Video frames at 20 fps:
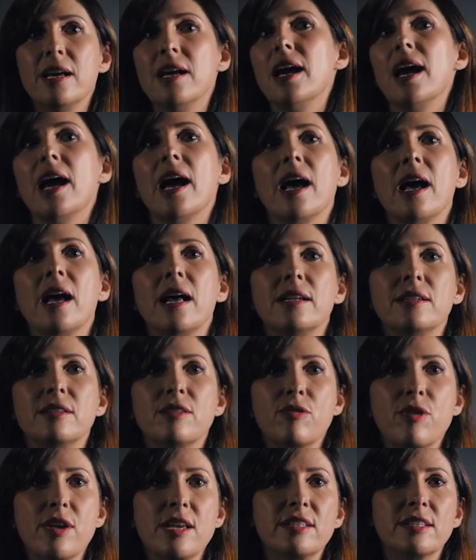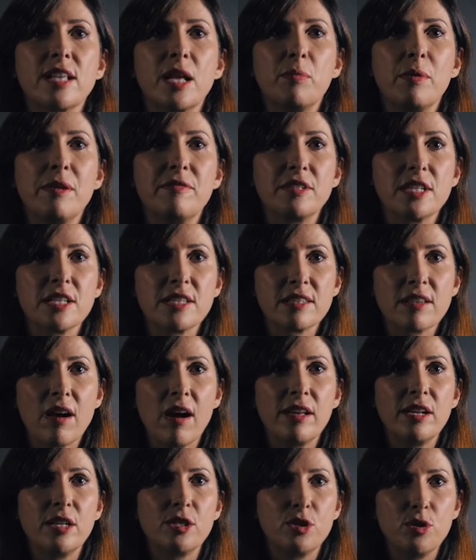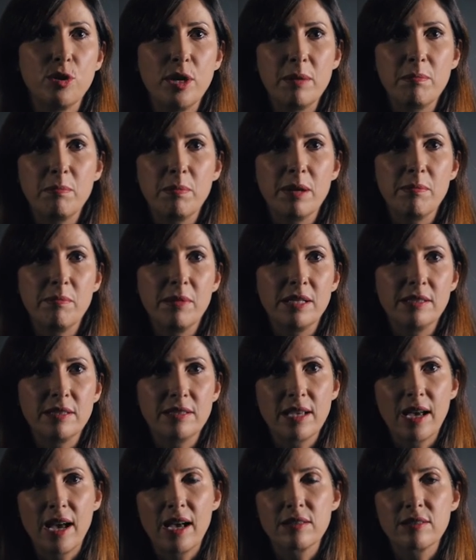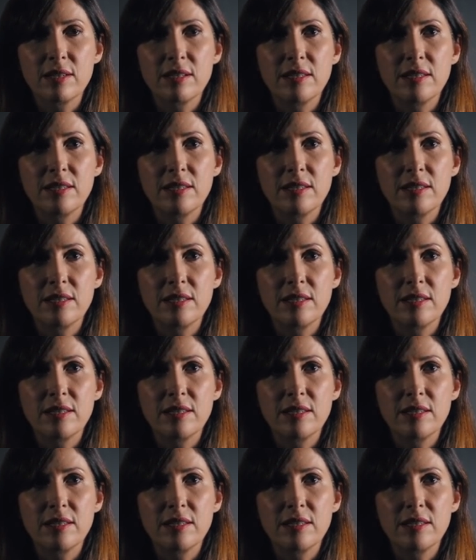and things that we've decided to implement as a